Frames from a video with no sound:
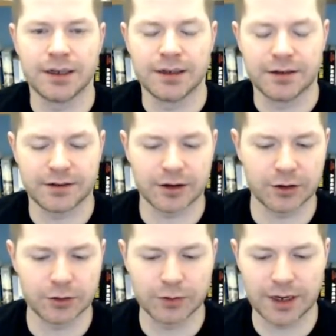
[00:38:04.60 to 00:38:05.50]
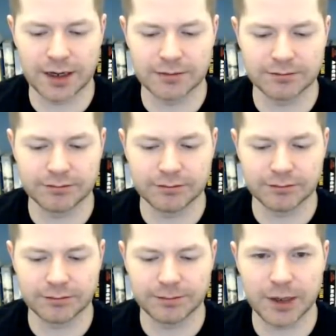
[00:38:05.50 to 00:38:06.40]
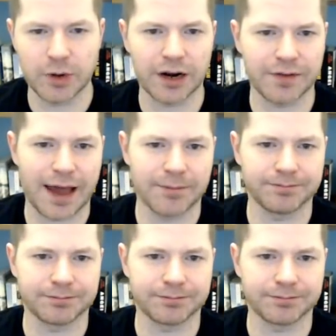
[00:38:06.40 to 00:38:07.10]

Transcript: So um, be aware of that.